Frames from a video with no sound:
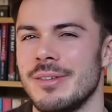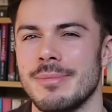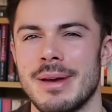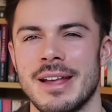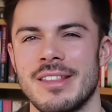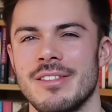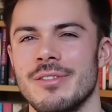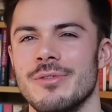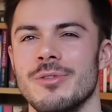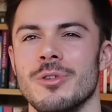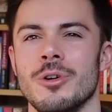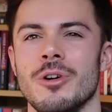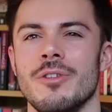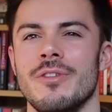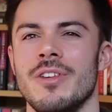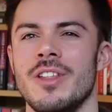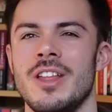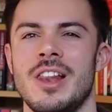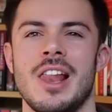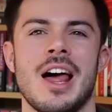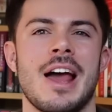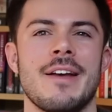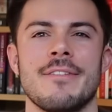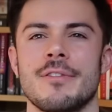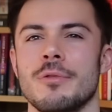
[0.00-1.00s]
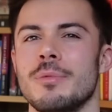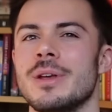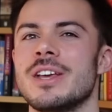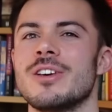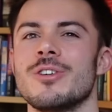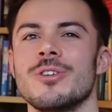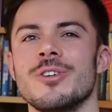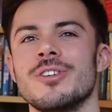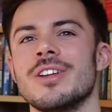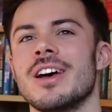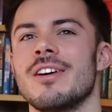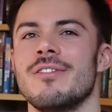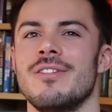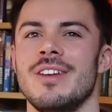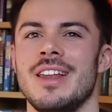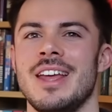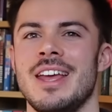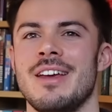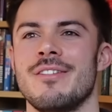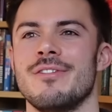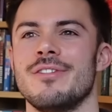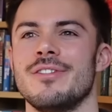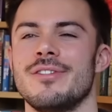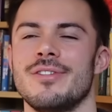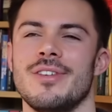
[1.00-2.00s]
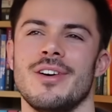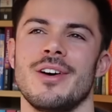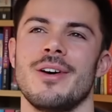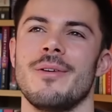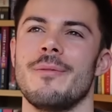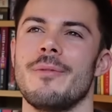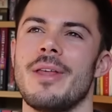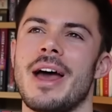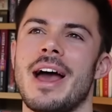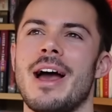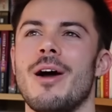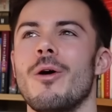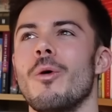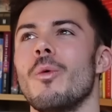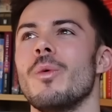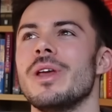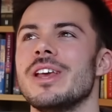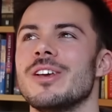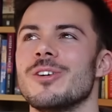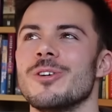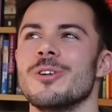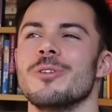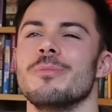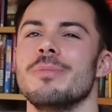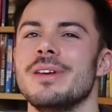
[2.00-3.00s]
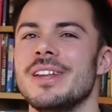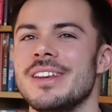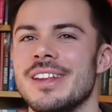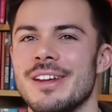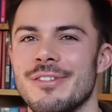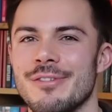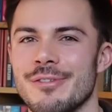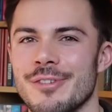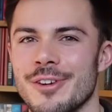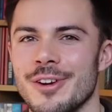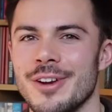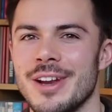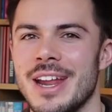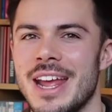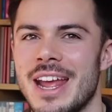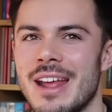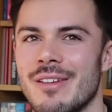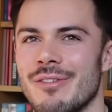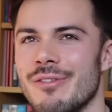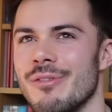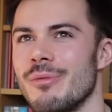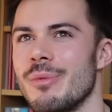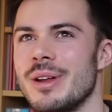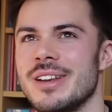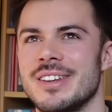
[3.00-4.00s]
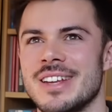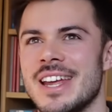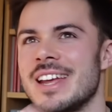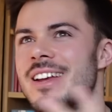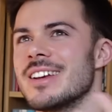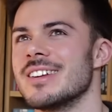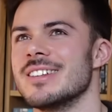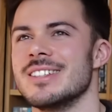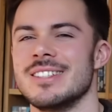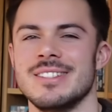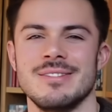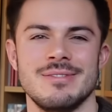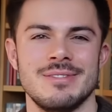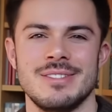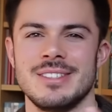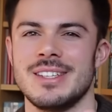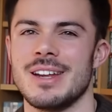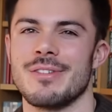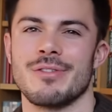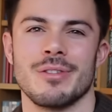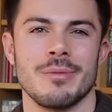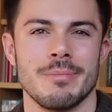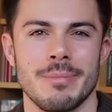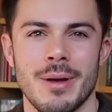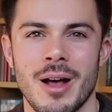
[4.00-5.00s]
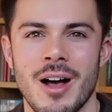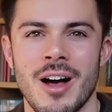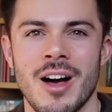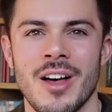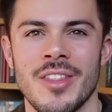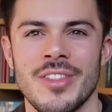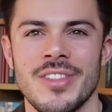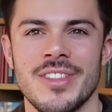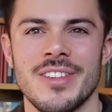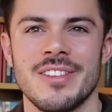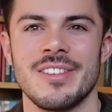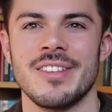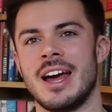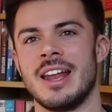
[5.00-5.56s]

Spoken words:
metaphor for the lives we could have lived, for how we could be different if we'd taken different paths.